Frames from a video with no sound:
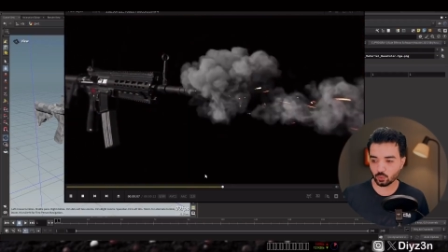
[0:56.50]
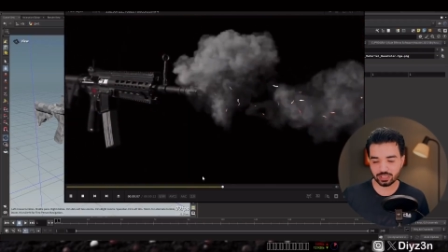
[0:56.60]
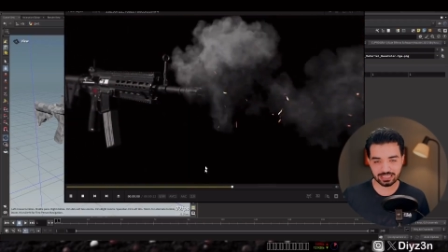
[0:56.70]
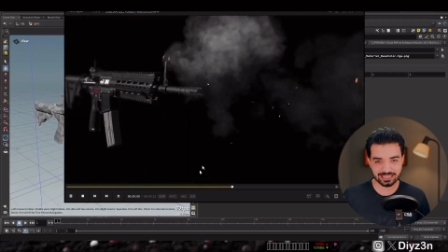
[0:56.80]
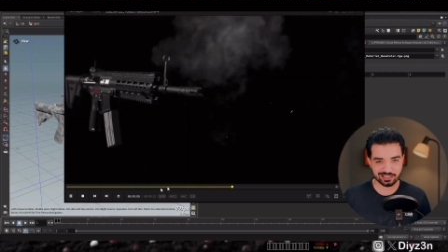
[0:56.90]

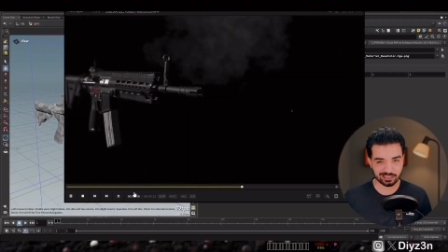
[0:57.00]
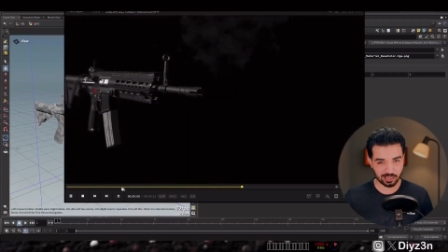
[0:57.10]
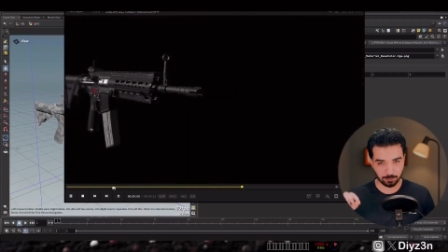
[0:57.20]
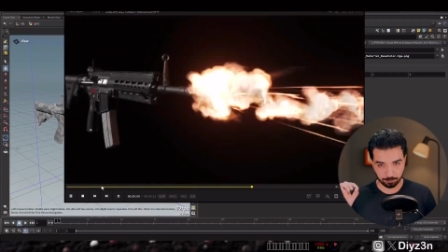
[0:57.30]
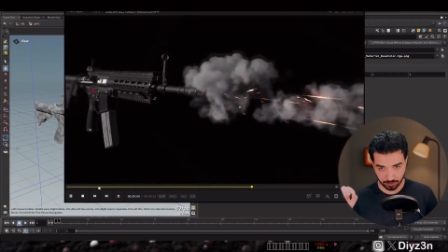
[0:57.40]
we need
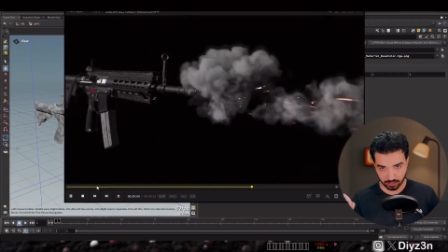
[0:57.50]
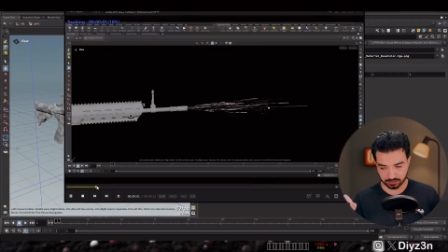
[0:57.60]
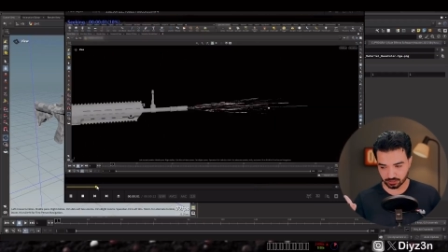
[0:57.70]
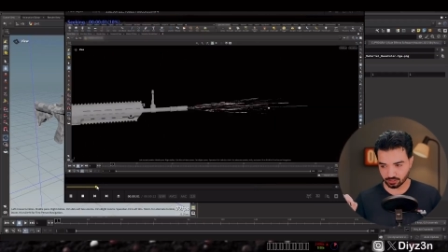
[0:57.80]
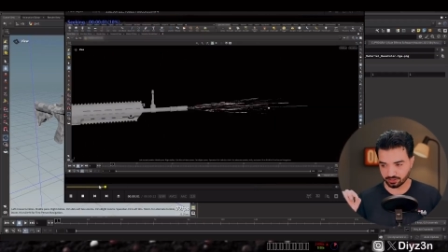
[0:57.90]
a
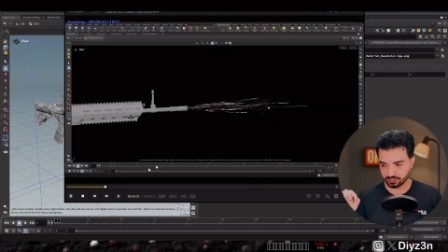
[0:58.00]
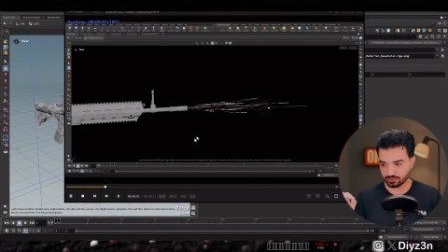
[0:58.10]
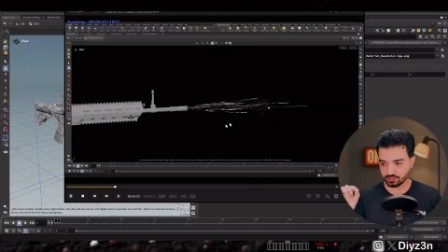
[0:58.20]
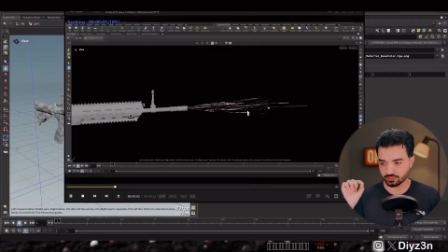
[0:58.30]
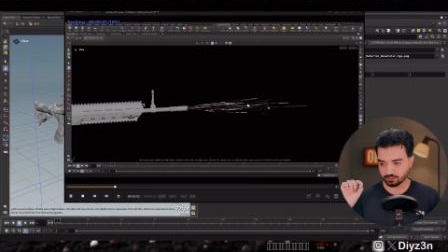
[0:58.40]
particle.
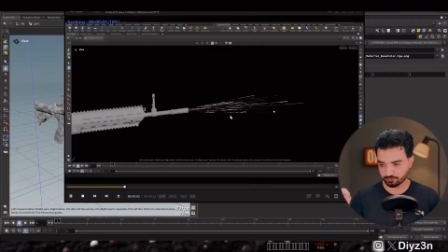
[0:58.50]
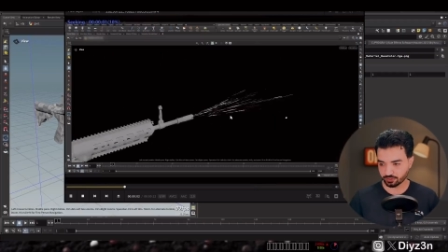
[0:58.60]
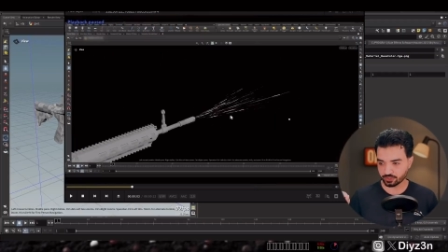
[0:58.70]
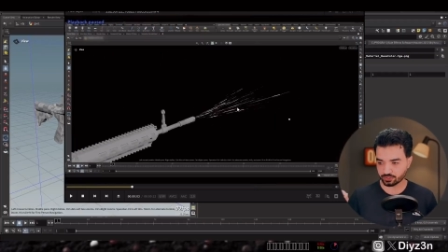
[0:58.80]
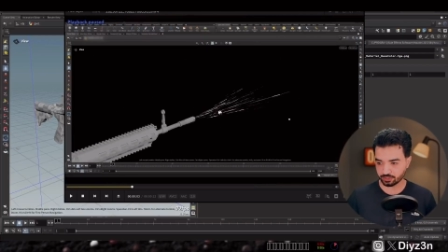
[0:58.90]
This is the
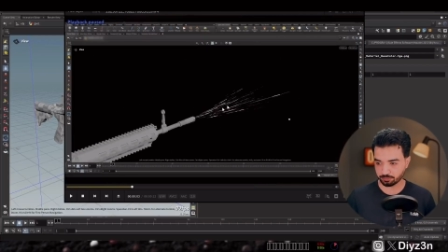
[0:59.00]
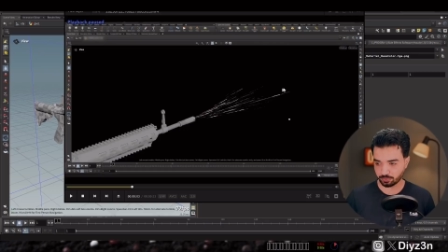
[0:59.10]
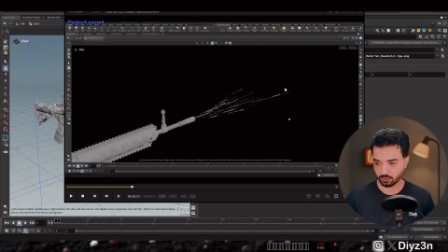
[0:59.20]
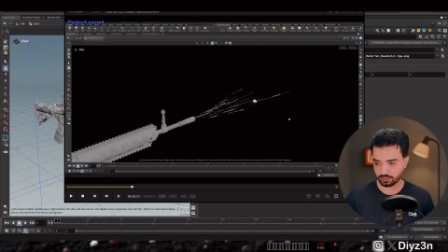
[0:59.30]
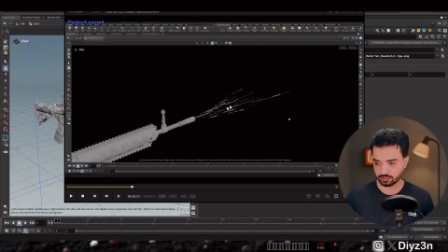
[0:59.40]
first
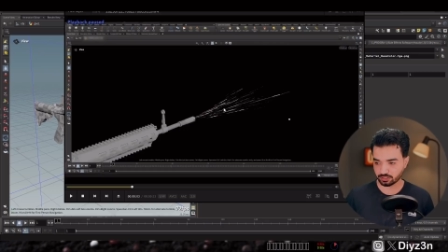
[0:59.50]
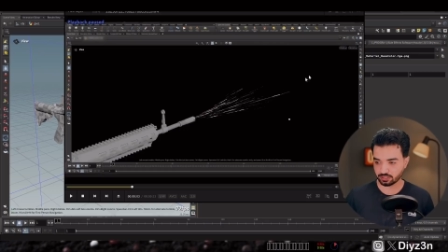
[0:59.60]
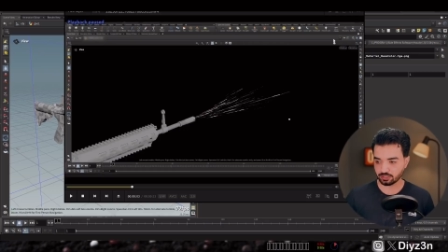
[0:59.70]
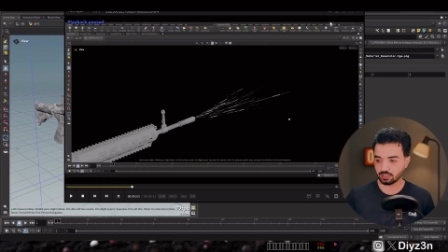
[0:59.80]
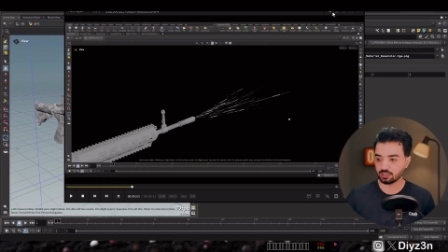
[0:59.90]
component.
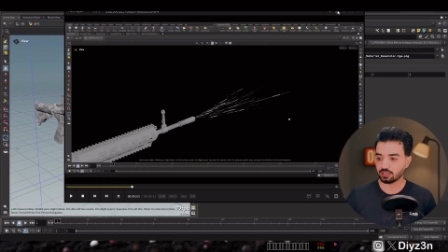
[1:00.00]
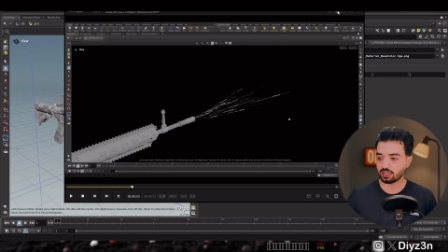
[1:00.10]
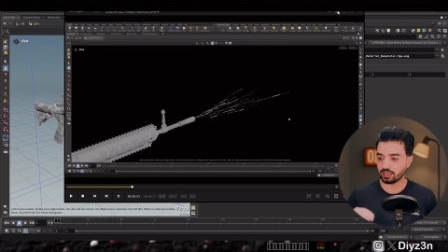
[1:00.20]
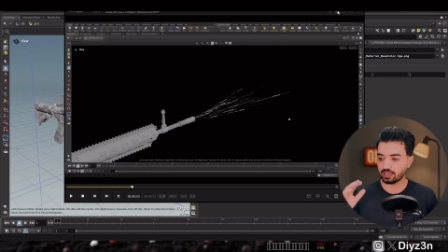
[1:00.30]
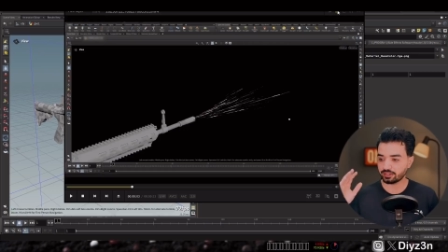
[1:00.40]

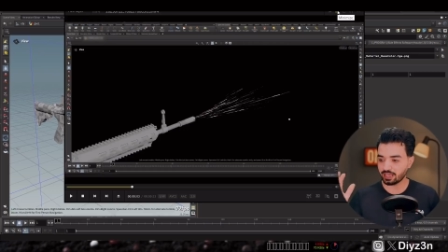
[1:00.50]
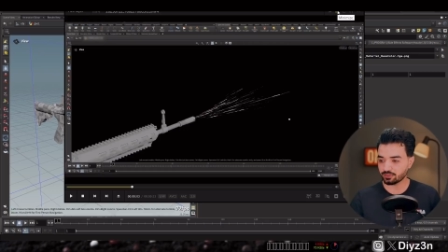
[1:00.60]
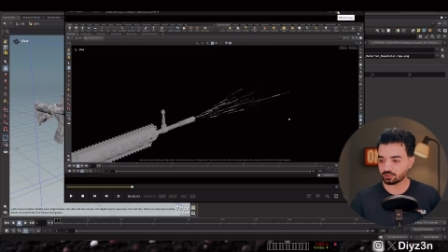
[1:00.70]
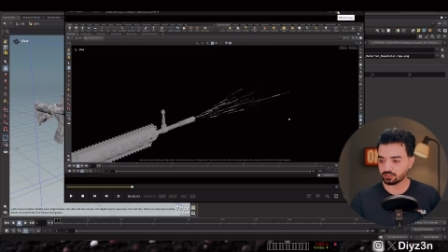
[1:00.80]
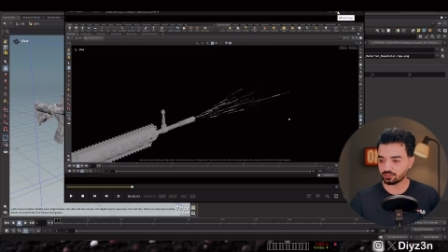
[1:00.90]
And
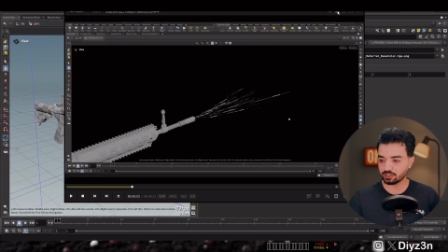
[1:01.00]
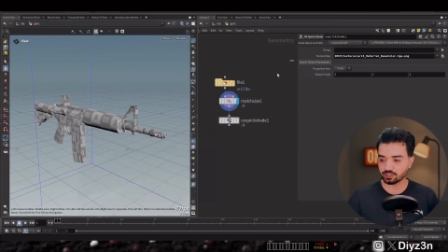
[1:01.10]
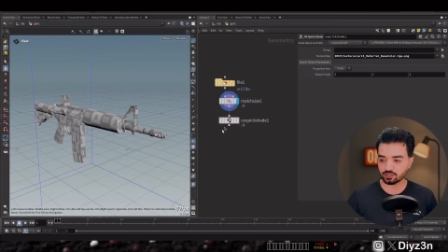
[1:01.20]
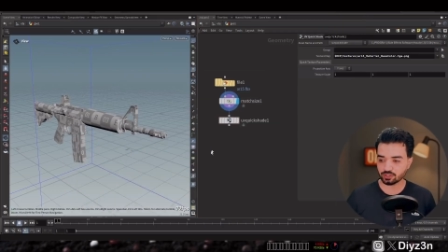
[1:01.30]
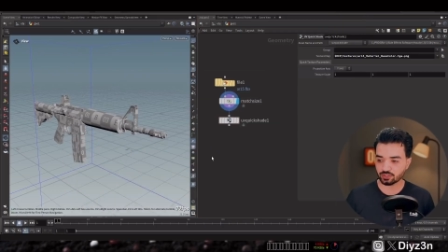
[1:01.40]
as you can see,
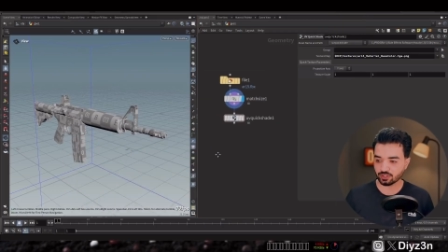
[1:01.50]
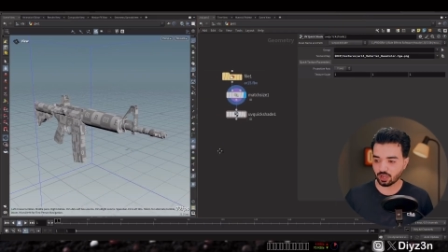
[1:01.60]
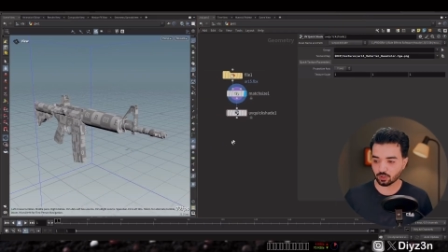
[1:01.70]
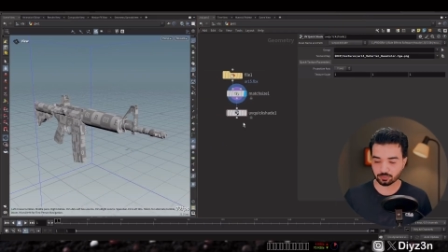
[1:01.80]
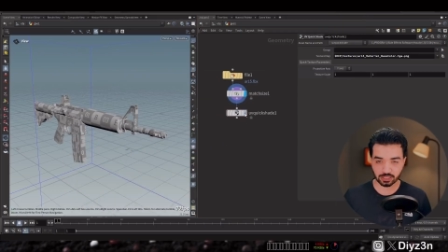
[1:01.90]
this is
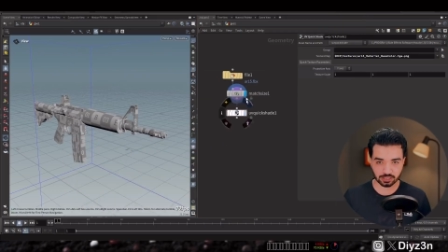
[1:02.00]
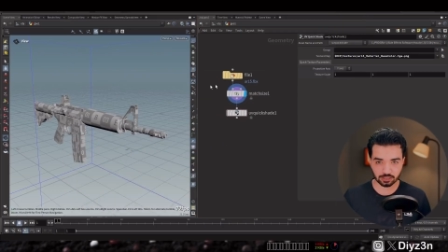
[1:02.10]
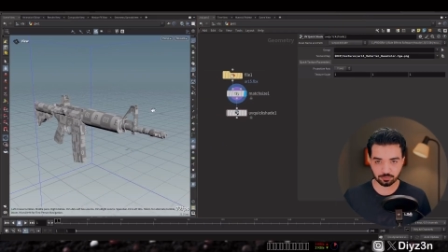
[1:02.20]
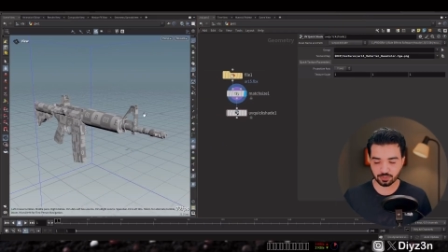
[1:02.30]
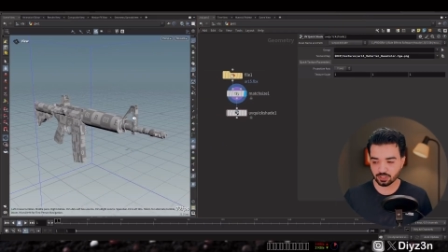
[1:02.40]
our
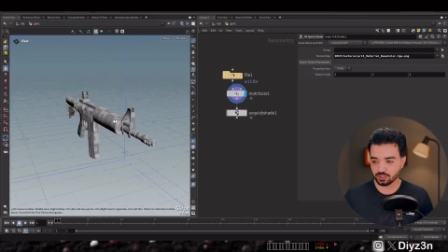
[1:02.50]
model.